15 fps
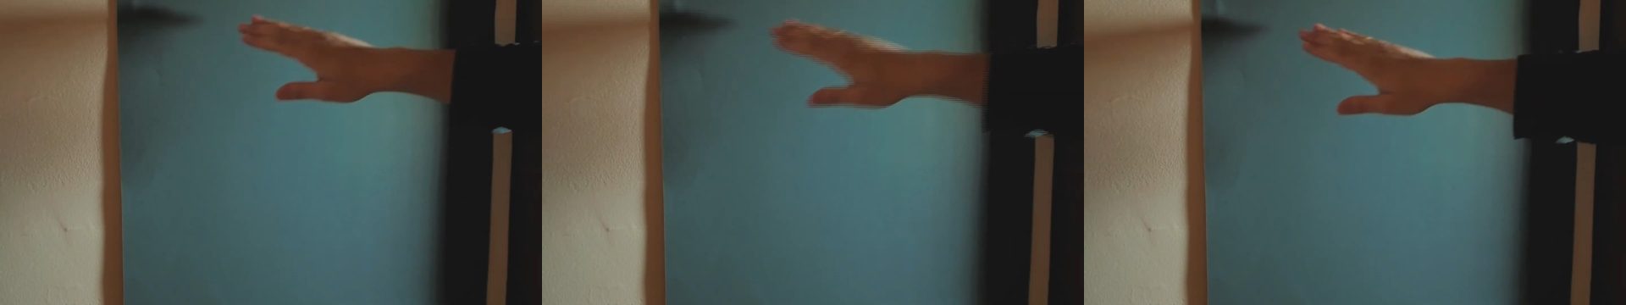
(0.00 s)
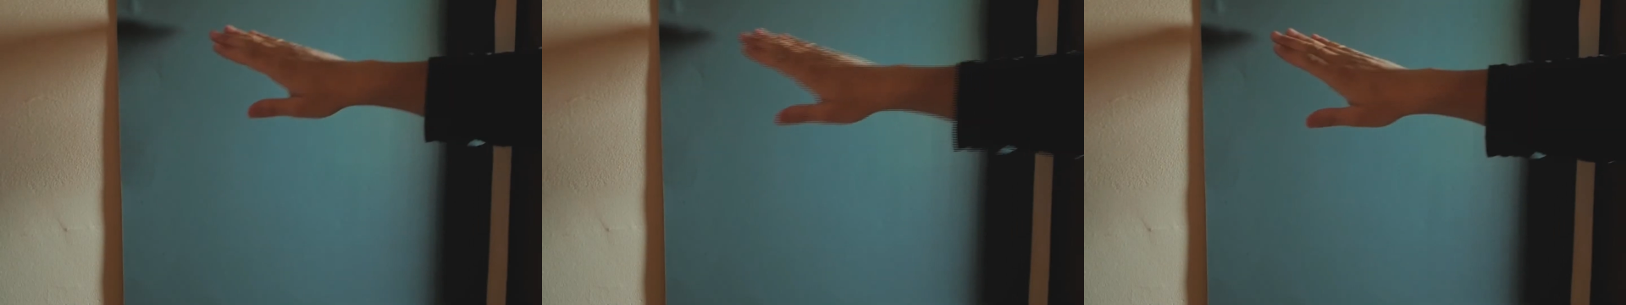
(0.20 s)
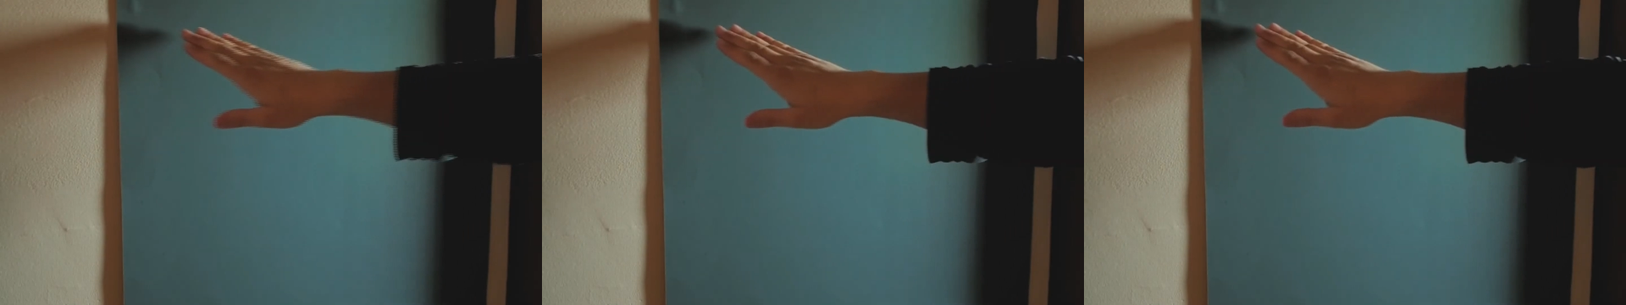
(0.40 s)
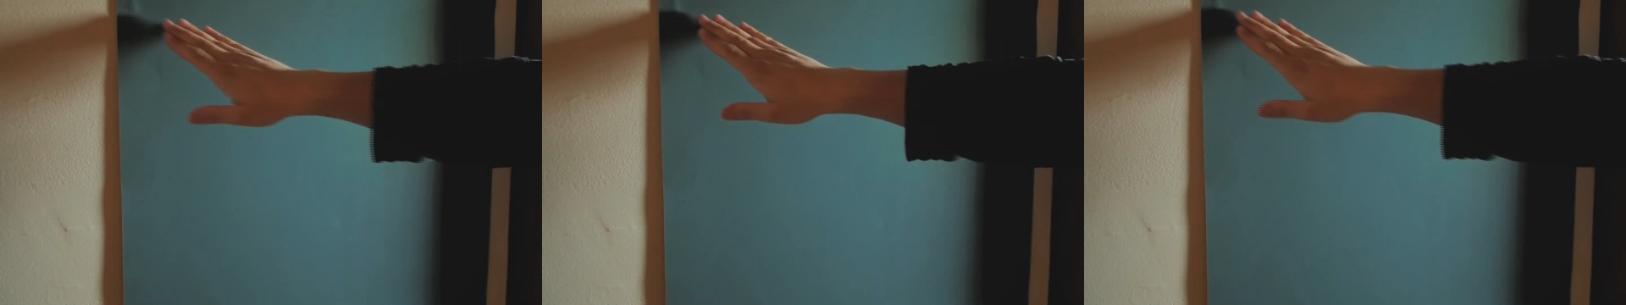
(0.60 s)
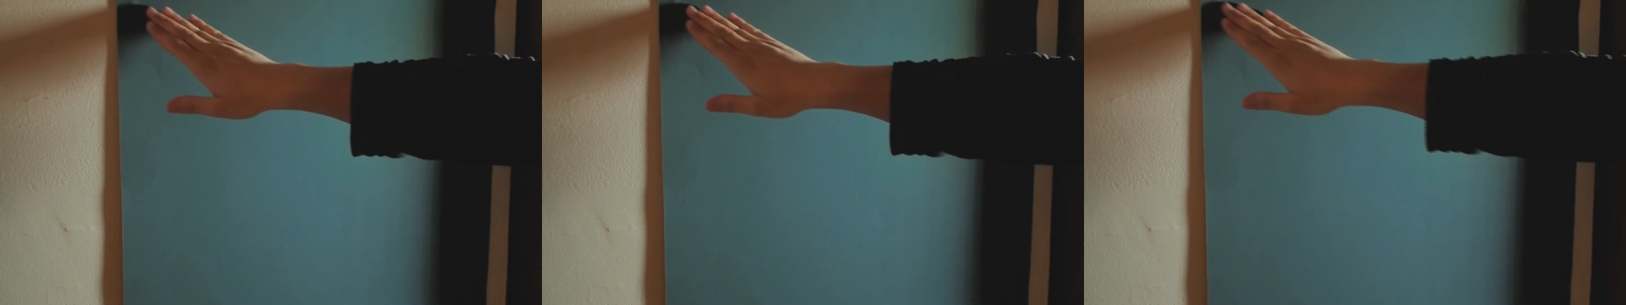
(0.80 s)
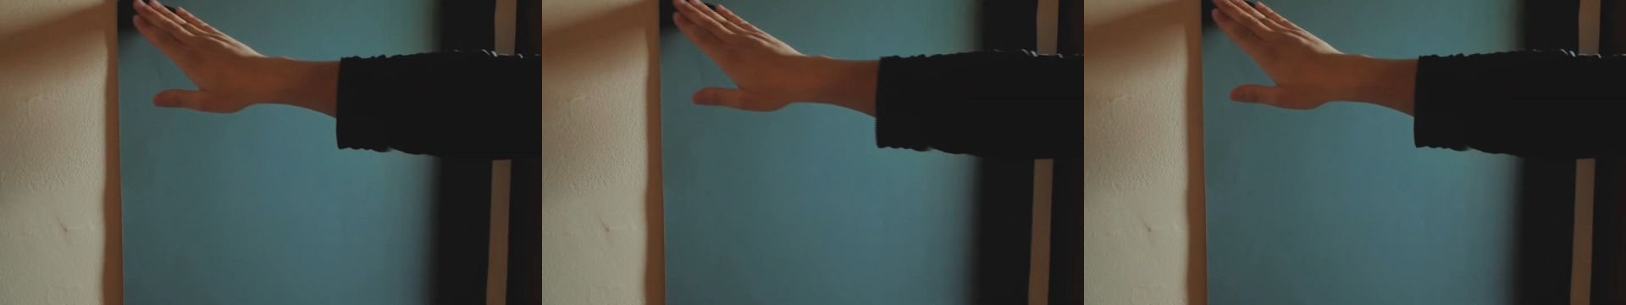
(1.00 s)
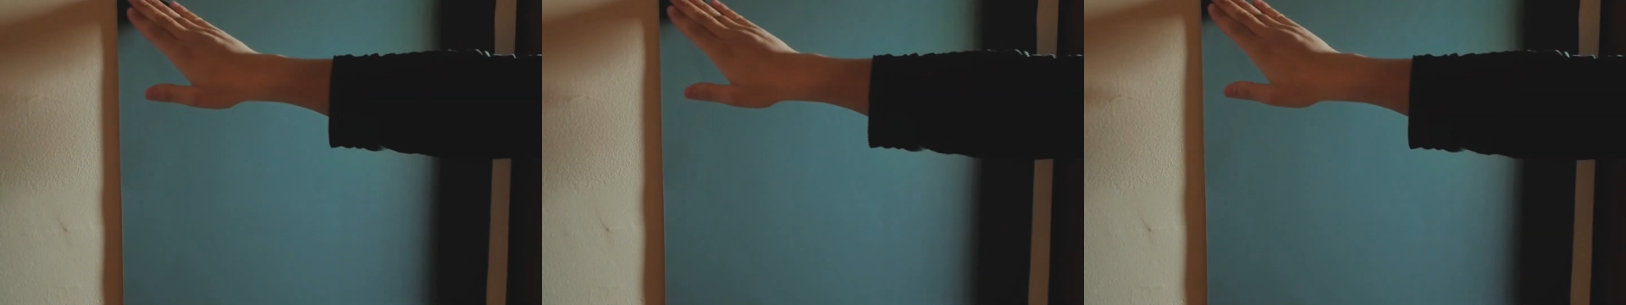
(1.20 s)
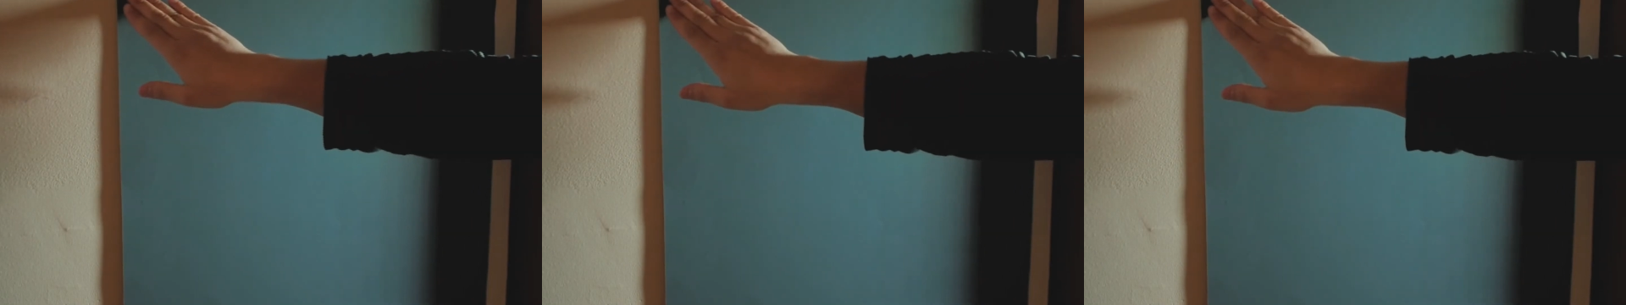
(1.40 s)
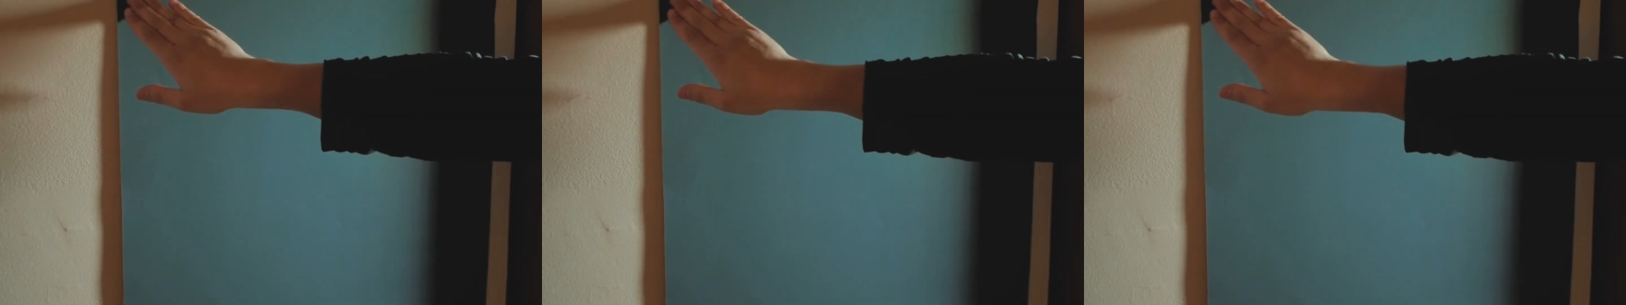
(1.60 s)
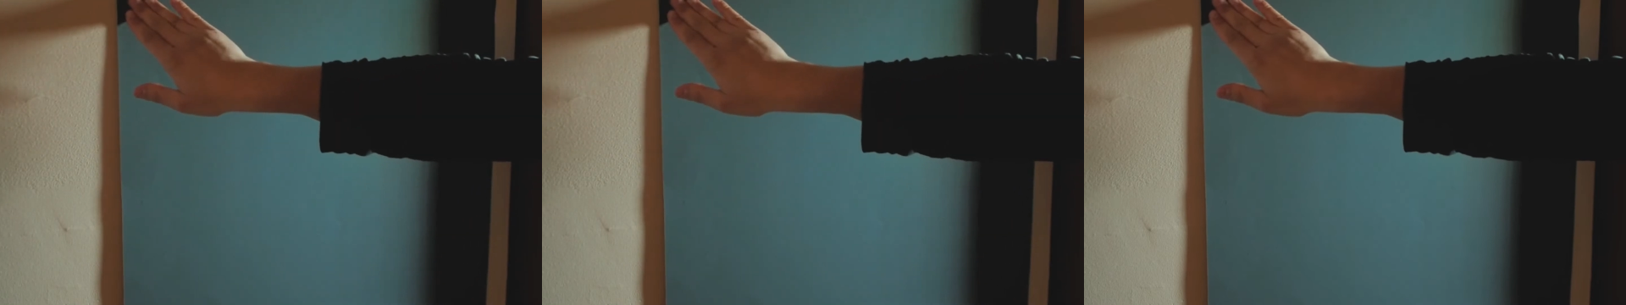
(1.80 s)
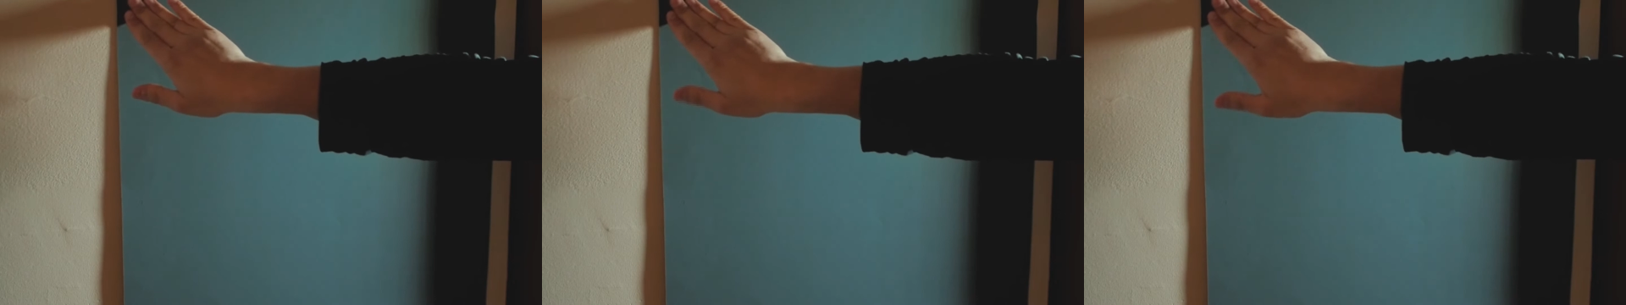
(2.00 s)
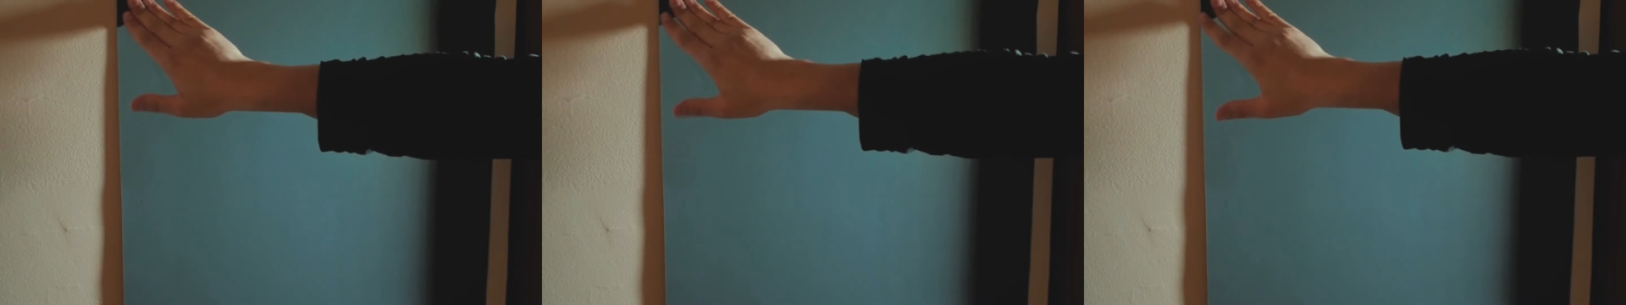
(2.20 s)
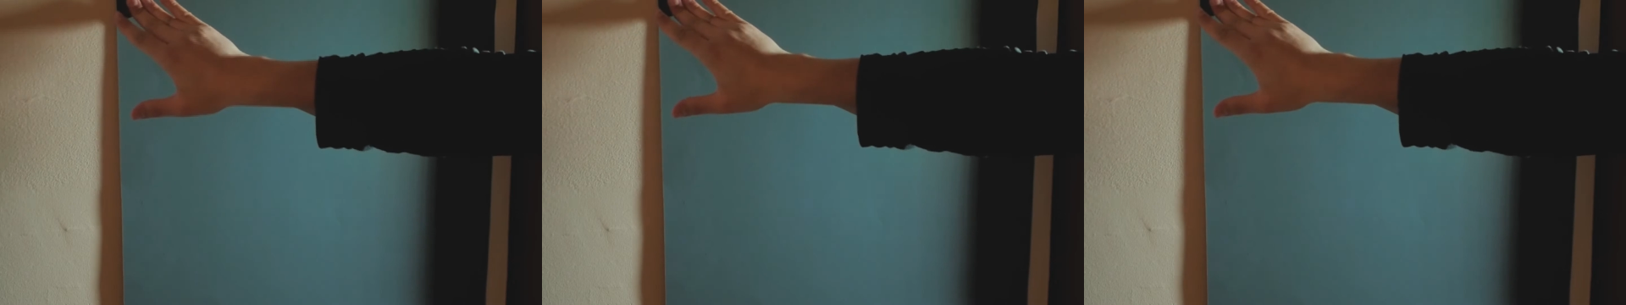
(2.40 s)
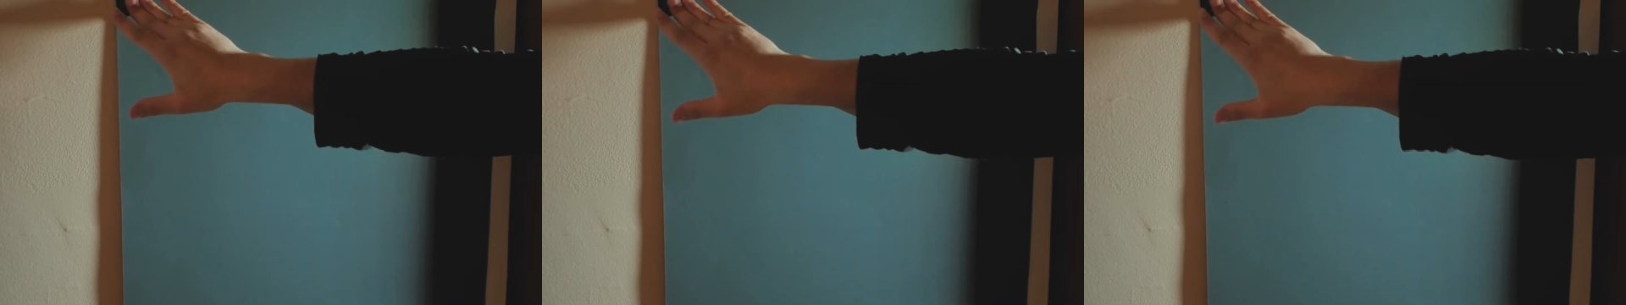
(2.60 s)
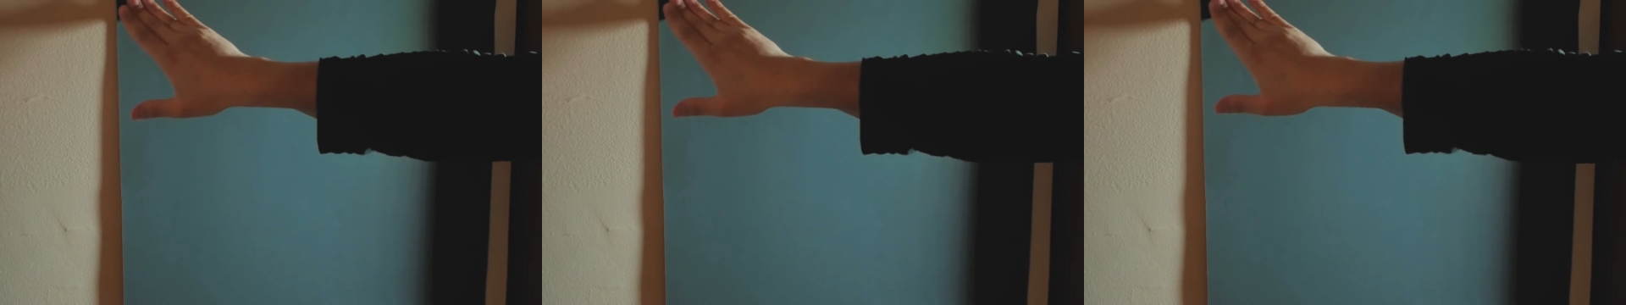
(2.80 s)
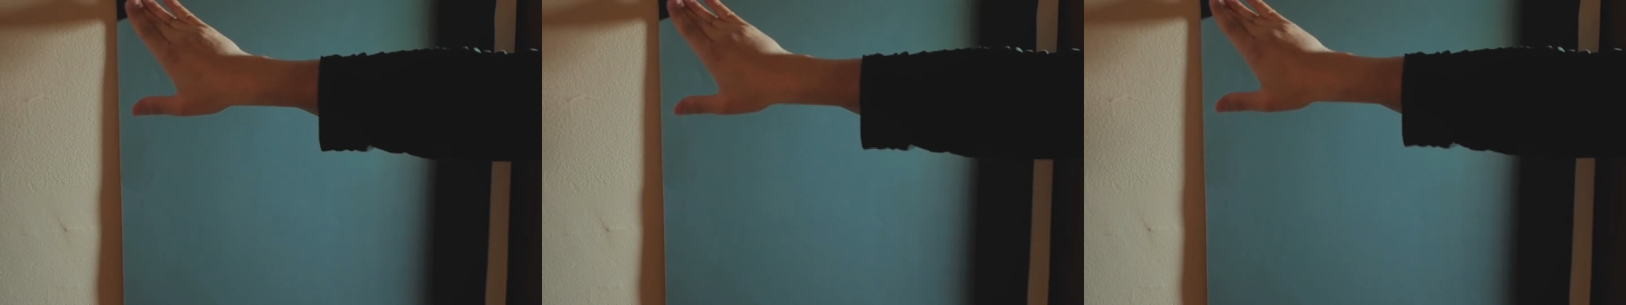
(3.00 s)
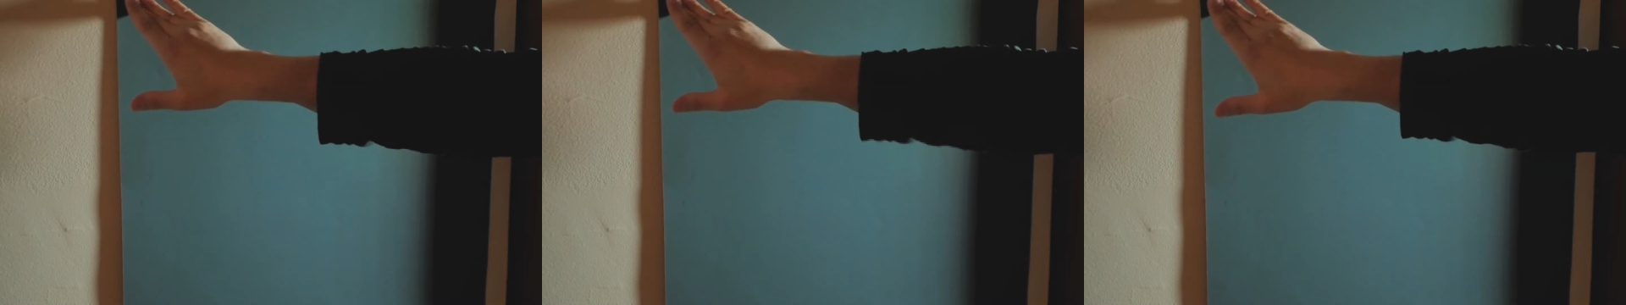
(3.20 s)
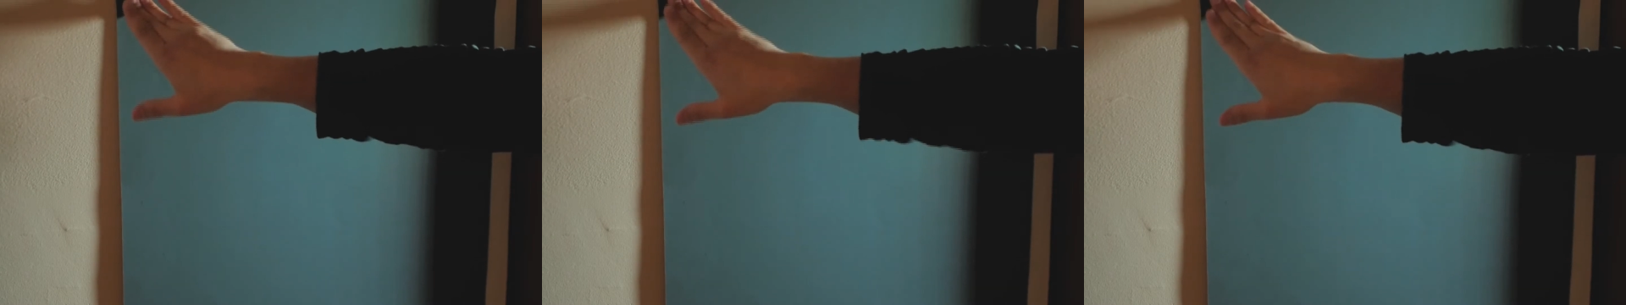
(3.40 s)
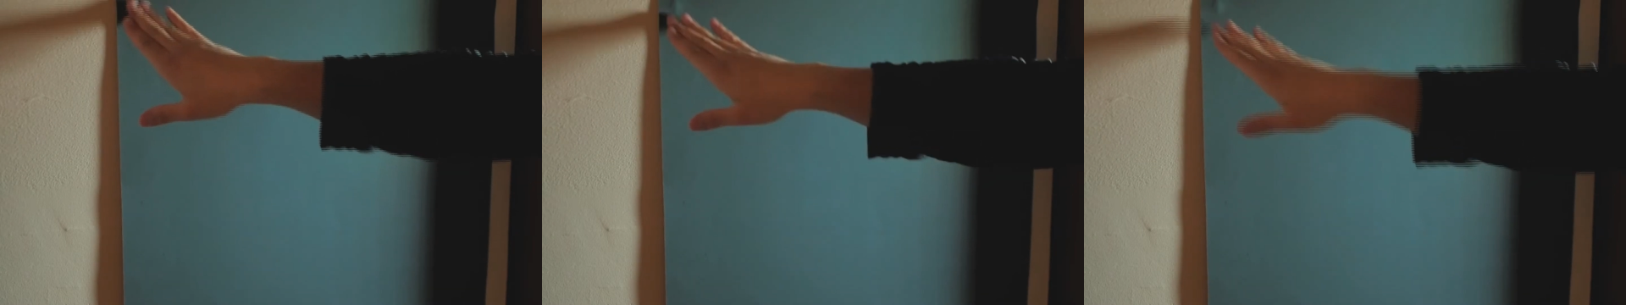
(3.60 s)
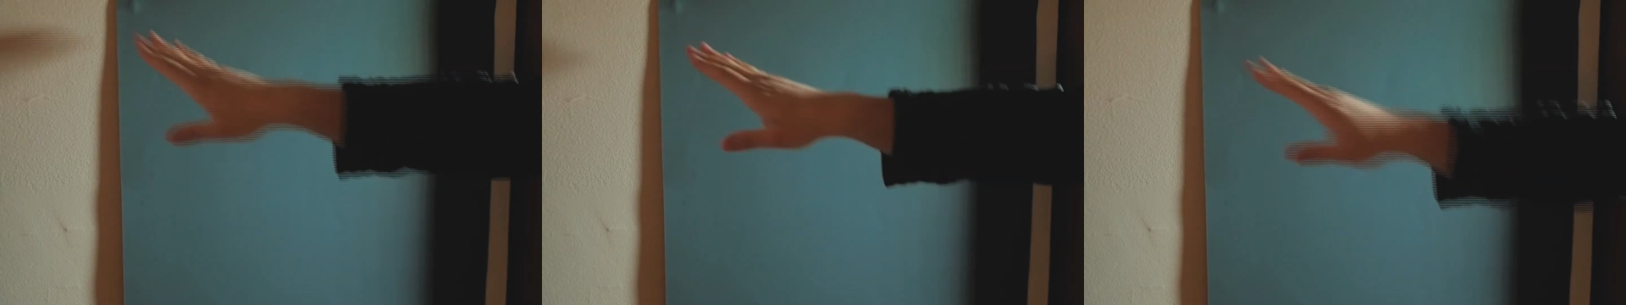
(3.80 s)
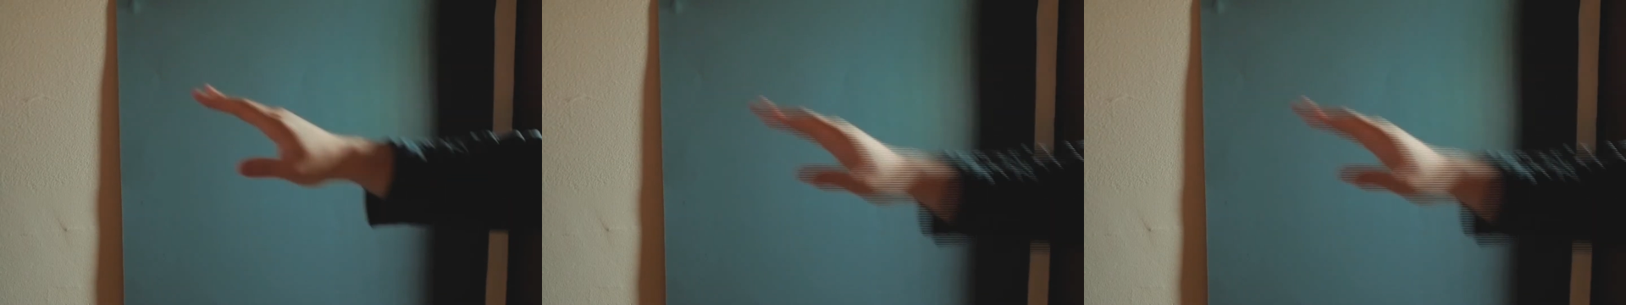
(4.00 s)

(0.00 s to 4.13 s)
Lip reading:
[unreadable: no face in view]